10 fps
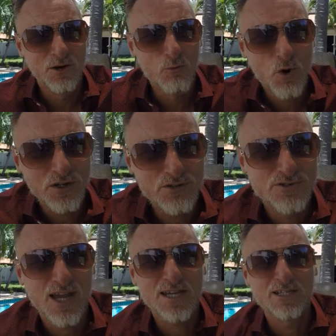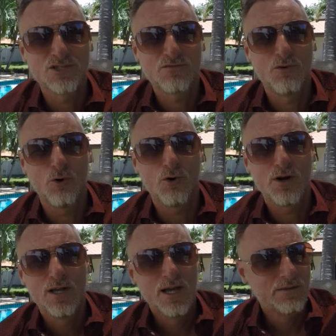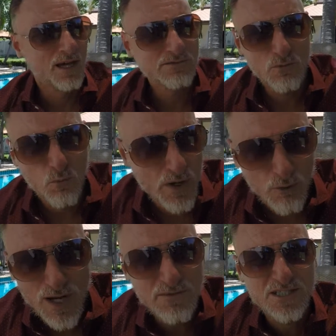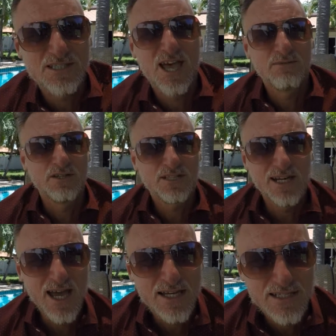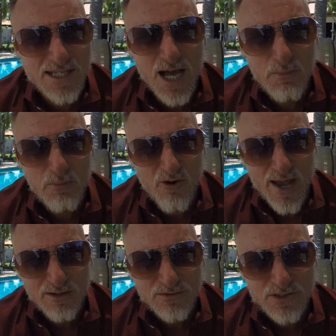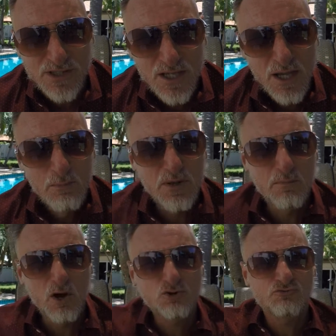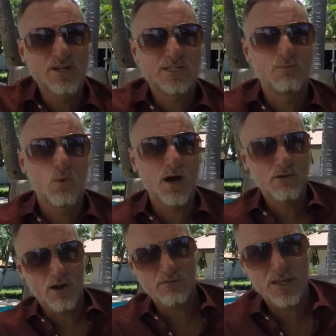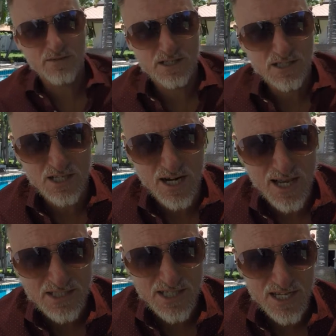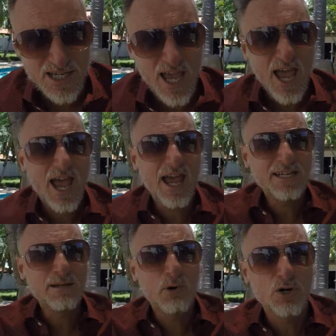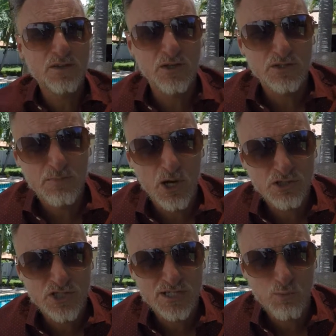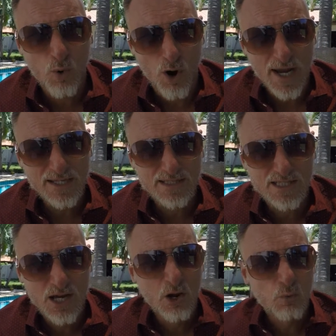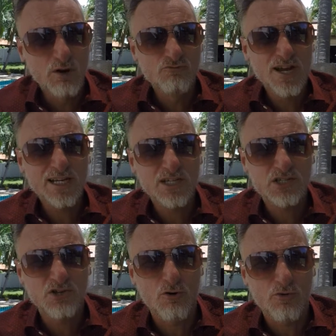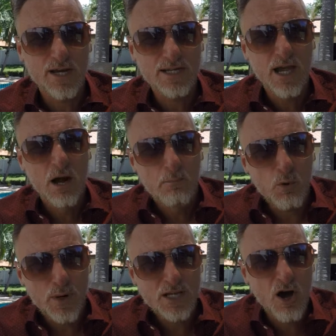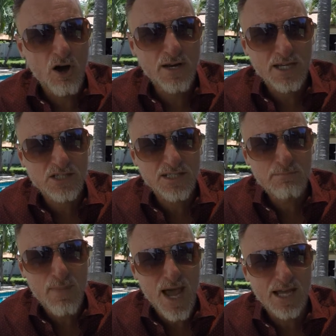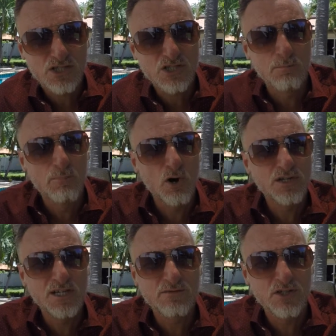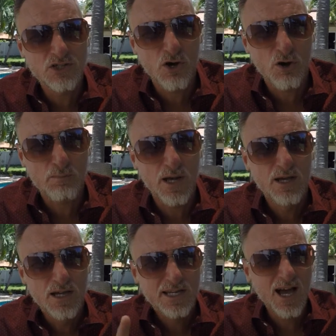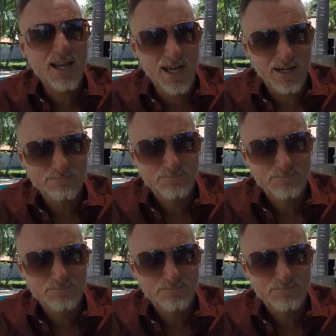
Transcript: know, what do you take us for? Now, we all understand that delays come around, but the most recent one, and I think this is a classic, anybody that's purchased white, we're really sorry, but we can't actually match the body and the top colour.